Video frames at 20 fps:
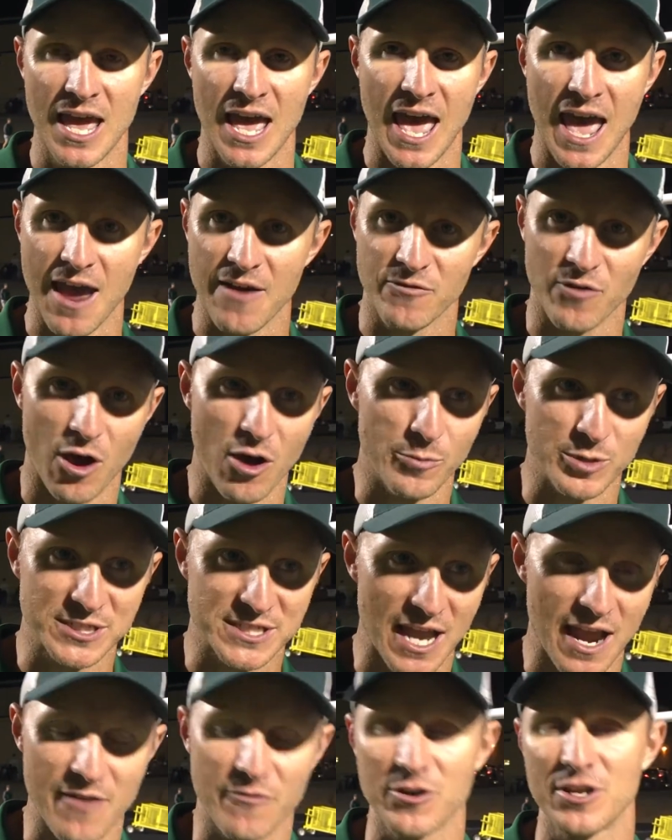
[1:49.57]
Every,
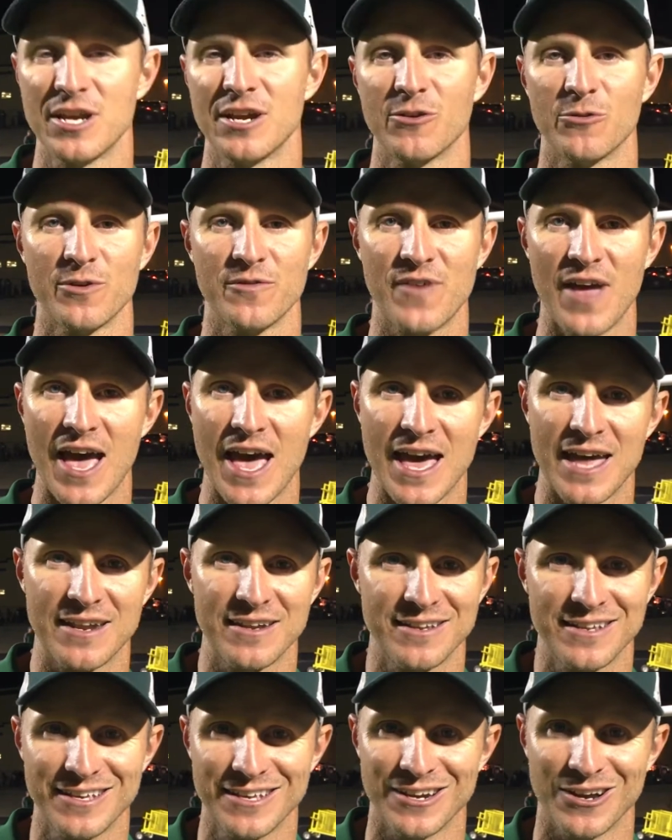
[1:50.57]
almost every year we've
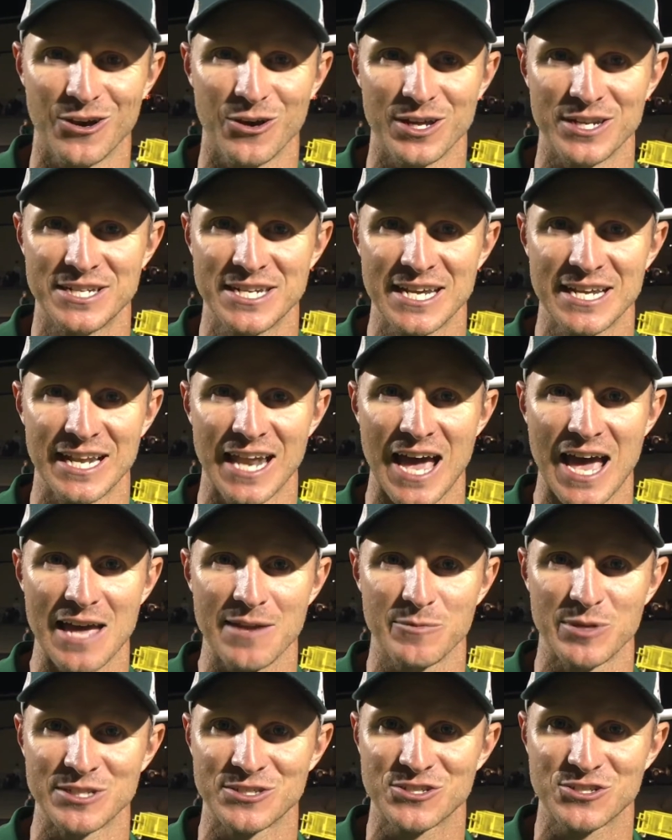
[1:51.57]
had you know a D
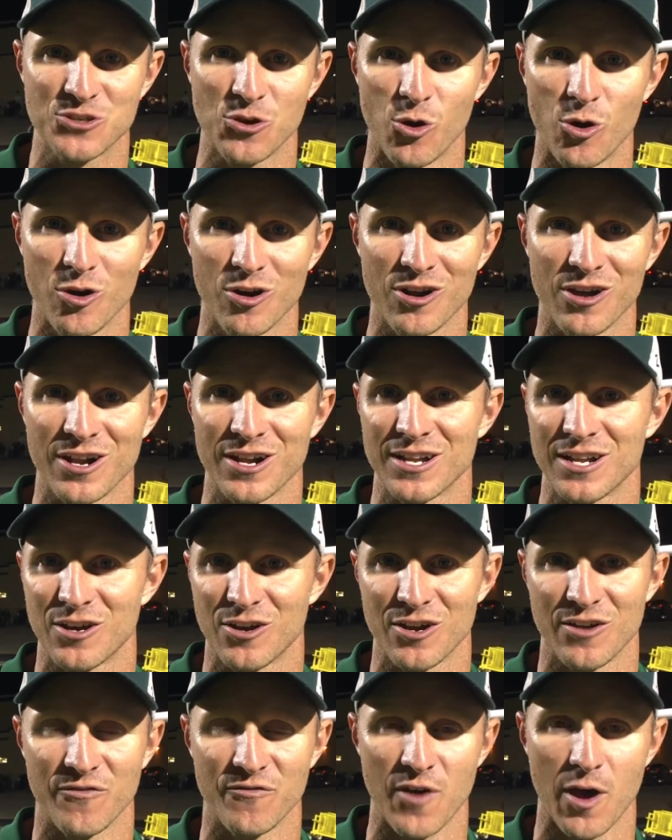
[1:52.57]
lineman score on a,
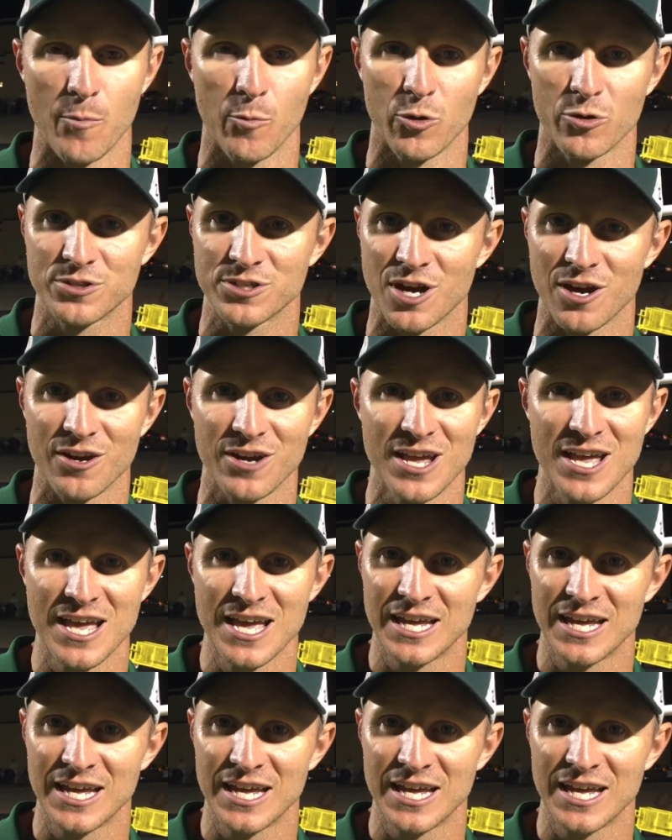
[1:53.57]
on a fumble return.